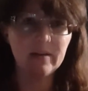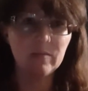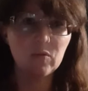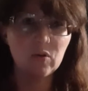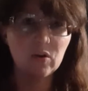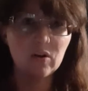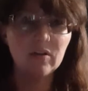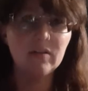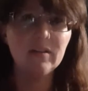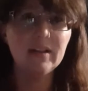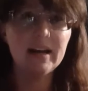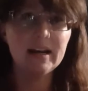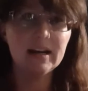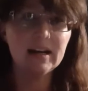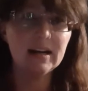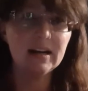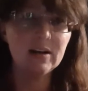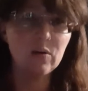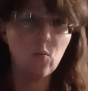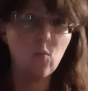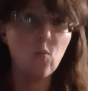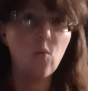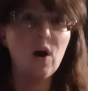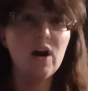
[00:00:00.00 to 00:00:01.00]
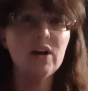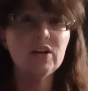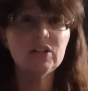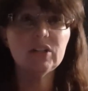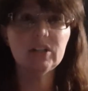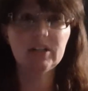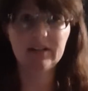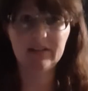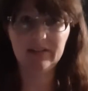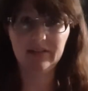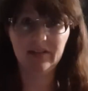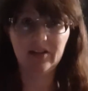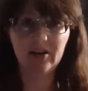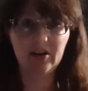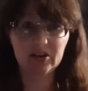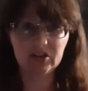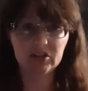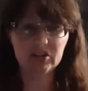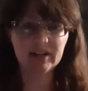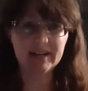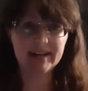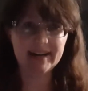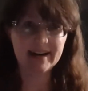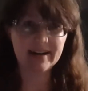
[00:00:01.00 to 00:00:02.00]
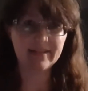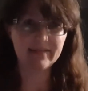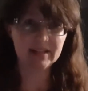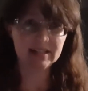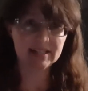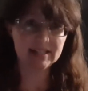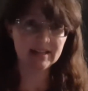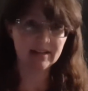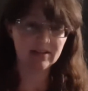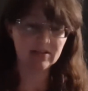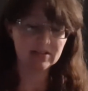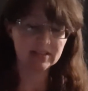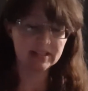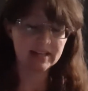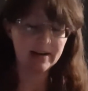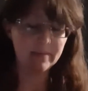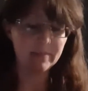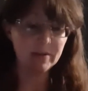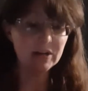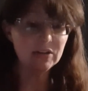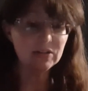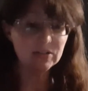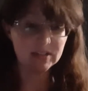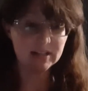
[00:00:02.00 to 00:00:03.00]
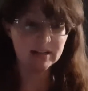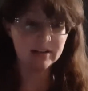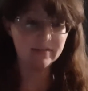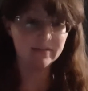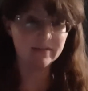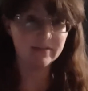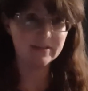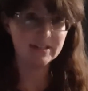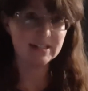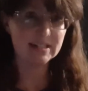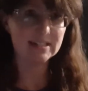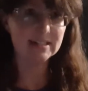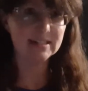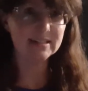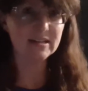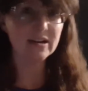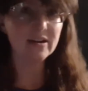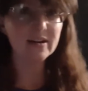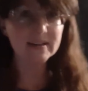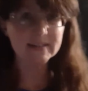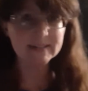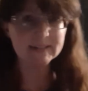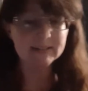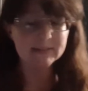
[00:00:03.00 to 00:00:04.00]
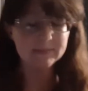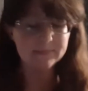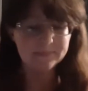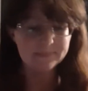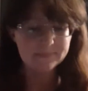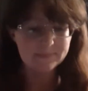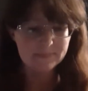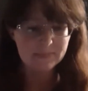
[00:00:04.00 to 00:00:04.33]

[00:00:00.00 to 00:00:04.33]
or wash it in the laundry every single time I use it, which is awesome.